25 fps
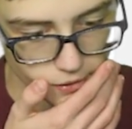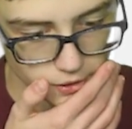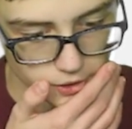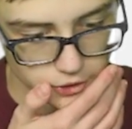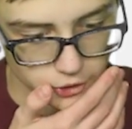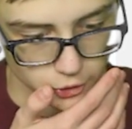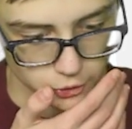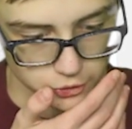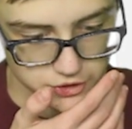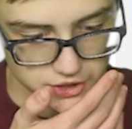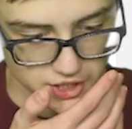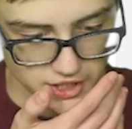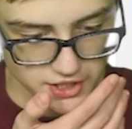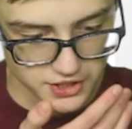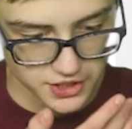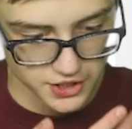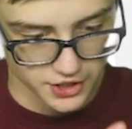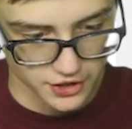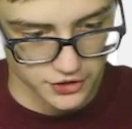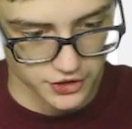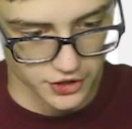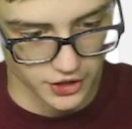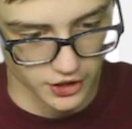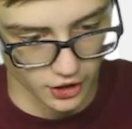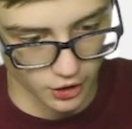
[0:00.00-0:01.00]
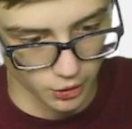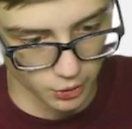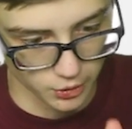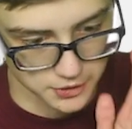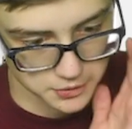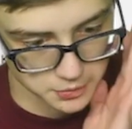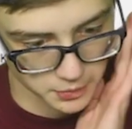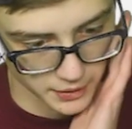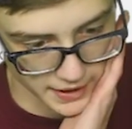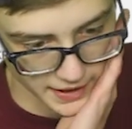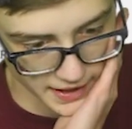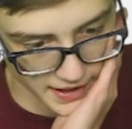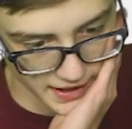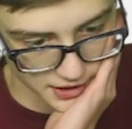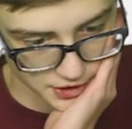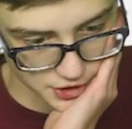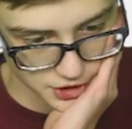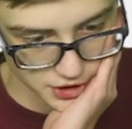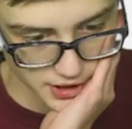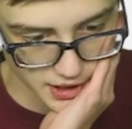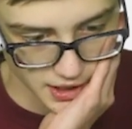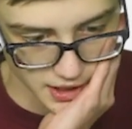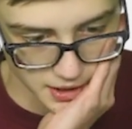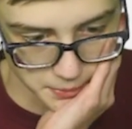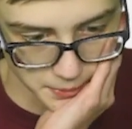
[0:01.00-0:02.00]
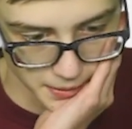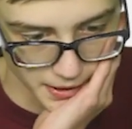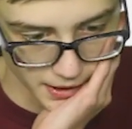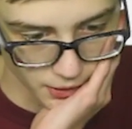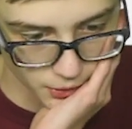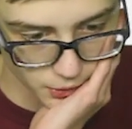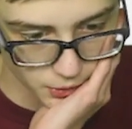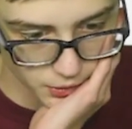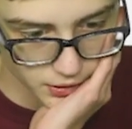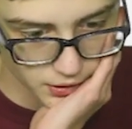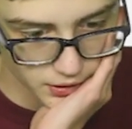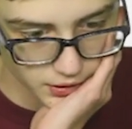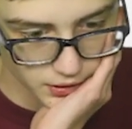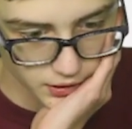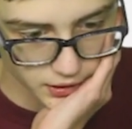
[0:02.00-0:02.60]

so six years ago was when it actually came out.